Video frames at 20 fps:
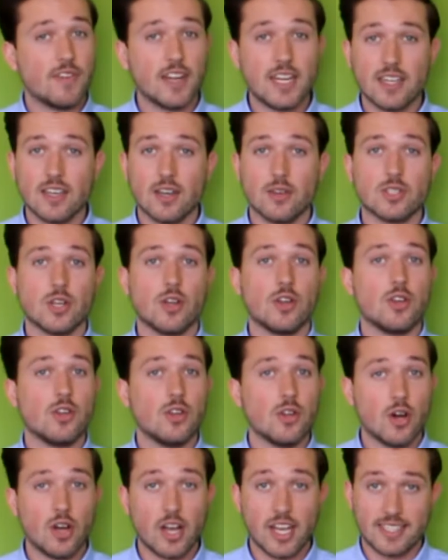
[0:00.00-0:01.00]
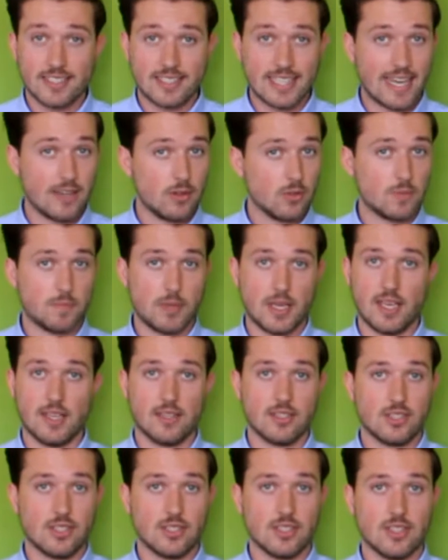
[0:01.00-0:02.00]
videos are not a sales
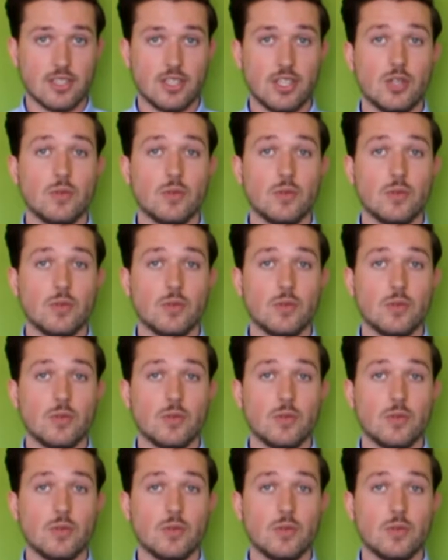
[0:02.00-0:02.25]
pitch.